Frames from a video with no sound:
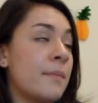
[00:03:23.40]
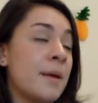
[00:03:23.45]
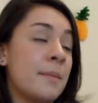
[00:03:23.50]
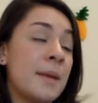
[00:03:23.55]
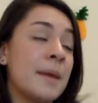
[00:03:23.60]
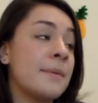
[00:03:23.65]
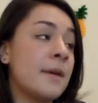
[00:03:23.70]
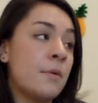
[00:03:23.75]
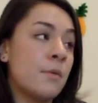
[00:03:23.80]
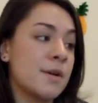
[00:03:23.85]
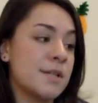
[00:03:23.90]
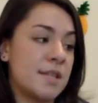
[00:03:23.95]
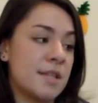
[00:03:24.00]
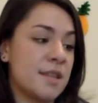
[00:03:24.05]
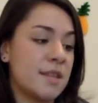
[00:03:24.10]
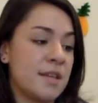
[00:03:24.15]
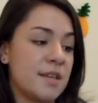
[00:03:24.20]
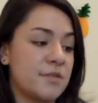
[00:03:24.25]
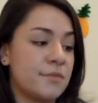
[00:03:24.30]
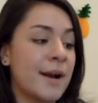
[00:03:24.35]
and maybe it
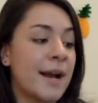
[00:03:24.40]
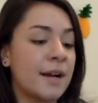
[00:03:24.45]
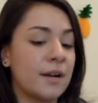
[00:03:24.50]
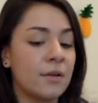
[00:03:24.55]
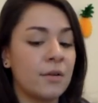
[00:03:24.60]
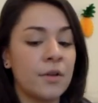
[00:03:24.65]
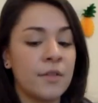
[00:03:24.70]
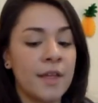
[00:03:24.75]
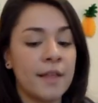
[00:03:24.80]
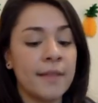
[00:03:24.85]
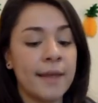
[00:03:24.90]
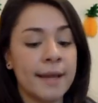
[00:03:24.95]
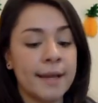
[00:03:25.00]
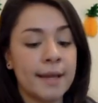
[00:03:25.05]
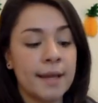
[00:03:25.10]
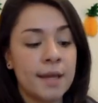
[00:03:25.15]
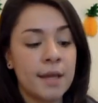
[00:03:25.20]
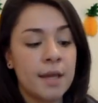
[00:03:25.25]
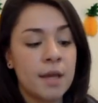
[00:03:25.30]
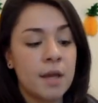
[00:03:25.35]
wasn't this radical, that
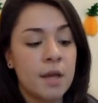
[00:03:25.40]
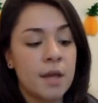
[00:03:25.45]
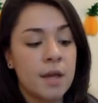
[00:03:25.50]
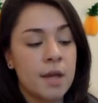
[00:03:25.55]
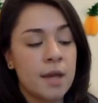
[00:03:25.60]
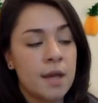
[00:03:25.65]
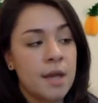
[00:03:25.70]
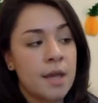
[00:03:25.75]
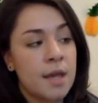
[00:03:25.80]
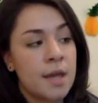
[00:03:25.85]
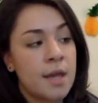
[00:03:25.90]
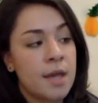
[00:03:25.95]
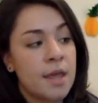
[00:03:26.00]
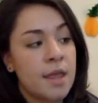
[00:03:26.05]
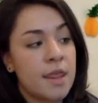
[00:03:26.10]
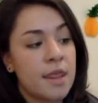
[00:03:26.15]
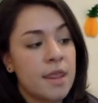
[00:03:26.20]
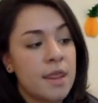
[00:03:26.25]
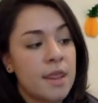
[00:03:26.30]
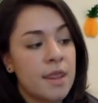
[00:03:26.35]
like
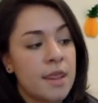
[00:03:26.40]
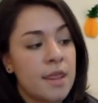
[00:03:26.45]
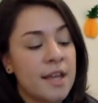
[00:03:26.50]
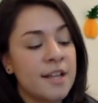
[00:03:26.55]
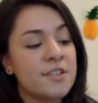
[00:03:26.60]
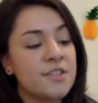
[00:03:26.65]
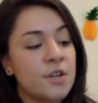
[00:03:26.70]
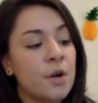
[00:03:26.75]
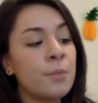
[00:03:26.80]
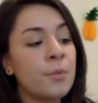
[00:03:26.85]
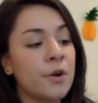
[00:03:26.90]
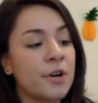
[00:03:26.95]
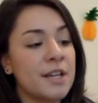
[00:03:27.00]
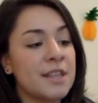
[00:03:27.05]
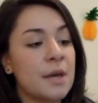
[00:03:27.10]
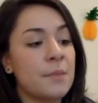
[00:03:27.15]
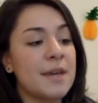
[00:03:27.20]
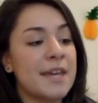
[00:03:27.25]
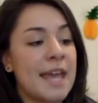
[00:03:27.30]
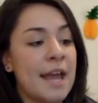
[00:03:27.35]
it's so
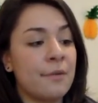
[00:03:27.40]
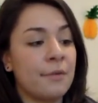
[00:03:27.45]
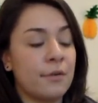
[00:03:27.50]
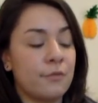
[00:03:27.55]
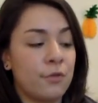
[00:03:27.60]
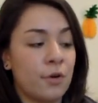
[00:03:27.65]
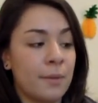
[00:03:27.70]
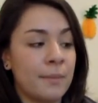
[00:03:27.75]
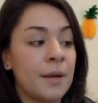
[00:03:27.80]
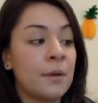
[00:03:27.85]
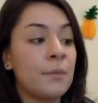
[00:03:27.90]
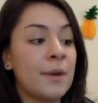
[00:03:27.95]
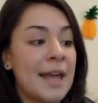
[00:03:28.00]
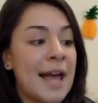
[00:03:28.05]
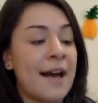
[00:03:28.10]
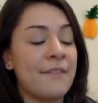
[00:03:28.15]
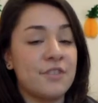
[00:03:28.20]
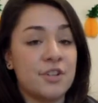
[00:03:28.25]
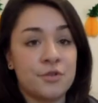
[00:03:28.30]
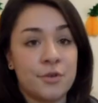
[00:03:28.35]
broken that we can't reform it, we
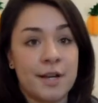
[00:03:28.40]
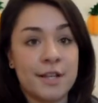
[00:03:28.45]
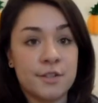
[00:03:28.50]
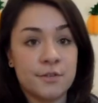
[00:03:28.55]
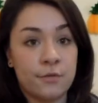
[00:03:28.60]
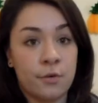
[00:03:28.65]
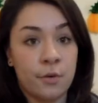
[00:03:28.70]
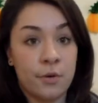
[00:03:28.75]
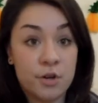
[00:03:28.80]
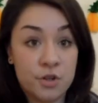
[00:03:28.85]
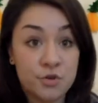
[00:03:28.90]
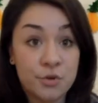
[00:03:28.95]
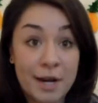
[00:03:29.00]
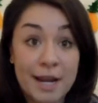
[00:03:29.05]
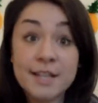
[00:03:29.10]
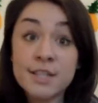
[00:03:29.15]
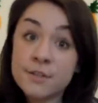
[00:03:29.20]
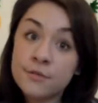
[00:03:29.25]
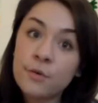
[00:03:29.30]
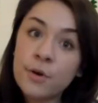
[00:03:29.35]
have to
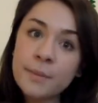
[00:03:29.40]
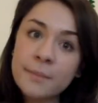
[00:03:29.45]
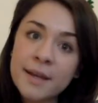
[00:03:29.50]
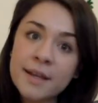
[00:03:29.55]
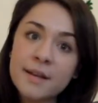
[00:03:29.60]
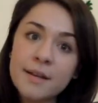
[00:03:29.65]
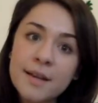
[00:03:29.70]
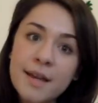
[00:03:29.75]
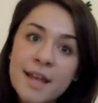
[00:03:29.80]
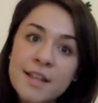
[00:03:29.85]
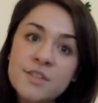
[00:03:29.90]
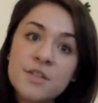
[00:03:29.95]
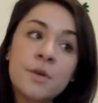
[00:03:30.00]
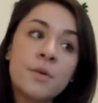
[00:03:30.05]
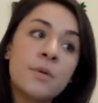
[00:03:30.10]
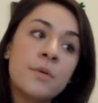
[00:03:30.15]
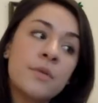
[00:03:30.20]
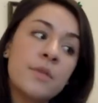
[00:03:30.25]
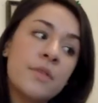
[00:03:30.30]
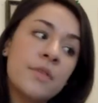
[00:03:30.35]
transform it, and
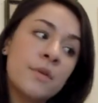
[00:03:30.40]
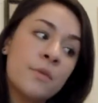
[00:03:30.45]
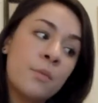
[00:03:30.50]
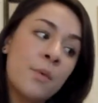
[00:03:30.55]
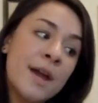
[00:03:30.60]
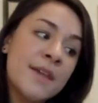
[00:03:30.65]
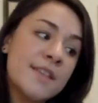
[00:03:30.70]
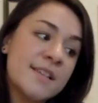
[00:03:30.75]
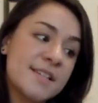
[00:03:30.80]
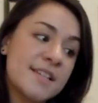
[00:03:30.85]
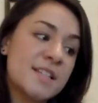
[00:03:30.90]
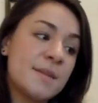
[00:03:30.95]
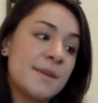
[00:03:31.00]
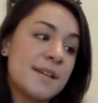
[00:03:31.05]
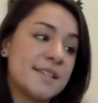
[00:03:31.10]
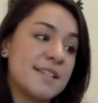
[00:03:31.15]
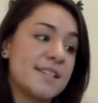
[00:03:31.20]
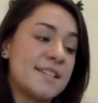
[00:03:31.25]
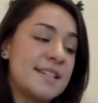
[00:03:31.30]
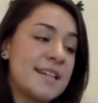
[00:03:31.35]
so the way the system
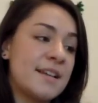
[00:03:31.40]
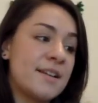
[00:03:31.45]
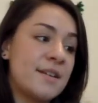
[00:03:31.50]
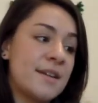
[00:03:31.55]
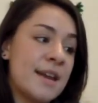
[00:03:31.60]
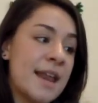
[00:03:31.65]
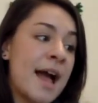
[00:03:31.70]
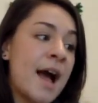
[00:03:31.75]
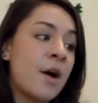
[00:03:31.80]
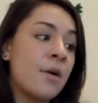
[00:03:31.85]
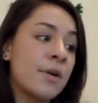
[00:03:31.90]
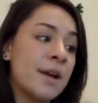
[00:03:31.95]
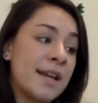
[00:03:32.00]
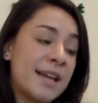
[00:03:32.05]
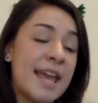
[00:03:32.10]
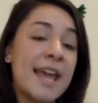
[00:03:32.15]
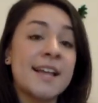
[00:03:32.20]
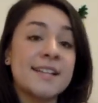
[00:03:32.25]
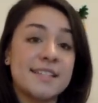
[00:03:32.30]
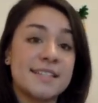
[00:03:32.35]
exists now,
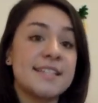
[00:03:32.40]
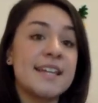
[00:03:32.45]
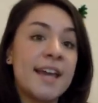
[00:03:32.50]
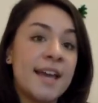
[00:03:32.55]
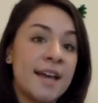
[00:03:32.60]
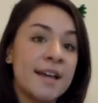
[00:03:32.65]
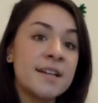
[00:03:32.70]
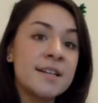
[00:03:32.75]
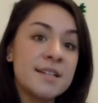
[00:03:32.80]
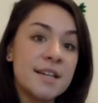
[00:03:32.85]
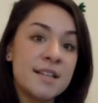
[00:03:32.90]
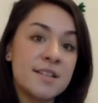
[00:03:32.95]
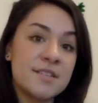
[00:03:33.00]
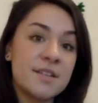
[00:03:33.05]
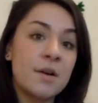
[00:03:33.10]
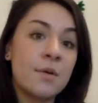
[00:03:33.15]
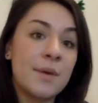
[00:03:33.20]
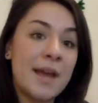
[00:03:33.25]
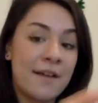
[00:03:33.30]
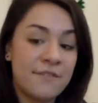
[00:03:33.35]
it can't stand, and
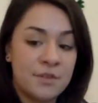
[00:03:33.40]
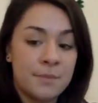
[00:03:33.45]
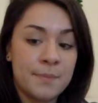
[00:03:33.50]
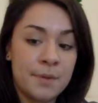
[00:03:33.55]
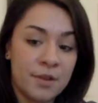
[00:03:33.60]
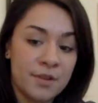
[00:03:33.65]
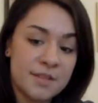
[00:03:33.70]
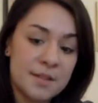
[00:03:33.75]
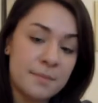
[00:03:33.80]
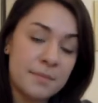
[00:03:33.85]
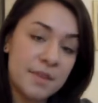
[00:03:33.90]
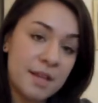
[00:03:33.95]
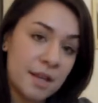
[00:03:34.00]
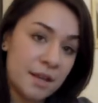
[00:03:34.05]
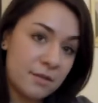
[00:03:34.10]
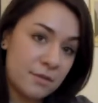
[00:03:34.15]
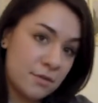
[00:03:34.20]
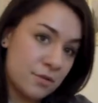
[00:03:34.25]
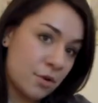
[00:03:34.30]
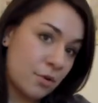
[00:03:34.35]
so we have to build
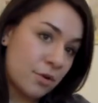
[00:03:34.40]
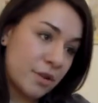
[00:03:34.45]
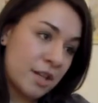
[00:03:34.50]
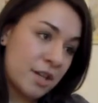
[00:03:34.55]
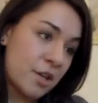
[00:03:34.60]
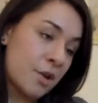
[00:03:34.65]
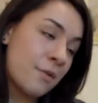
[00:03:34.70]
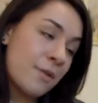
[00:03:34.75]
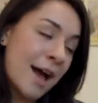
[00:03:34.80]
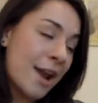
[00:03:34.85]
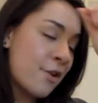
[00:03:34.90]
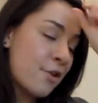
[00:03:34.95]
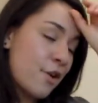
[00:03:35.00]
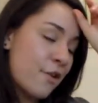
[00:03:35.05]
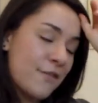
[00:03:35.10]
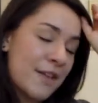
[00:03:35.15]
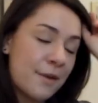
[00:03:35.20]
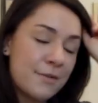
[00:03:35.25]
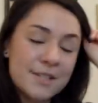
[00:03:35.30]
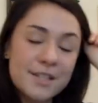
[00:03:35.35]
something totally new. I don't
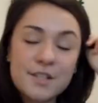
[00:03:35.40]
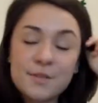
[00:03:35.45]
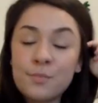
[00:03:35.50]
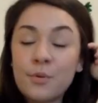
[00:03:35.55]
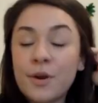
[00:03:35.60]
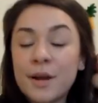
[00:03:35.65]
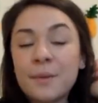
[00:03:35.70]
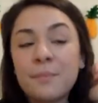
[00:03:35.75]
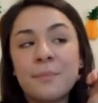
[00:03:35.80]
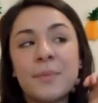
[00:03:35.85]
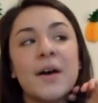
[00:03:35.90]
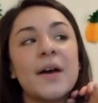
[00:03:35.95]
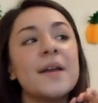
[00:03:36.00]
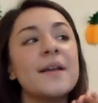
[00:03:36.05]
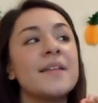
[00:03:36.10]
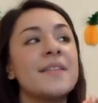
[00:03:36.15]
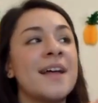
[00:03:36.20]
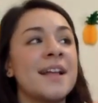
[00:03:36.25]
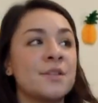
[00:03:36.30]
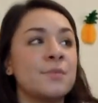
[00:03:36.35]
know if that was his point,
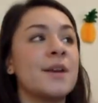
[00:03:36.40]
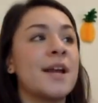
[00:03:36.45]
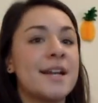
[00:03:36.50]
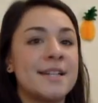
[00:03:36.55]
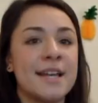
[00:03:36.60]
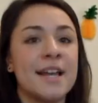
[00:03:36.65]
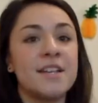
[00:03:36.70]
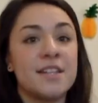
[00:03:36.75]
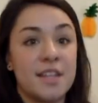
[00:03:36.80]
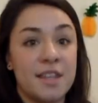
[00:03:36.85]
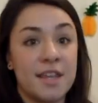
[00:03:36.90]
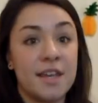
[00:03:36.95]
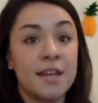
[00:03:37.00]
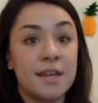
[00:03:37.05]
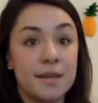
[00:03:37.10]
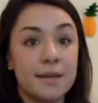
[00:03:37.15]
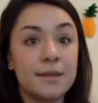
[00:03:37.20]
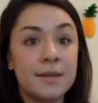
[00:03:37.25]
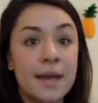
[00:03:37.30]
but that's what I tend to think.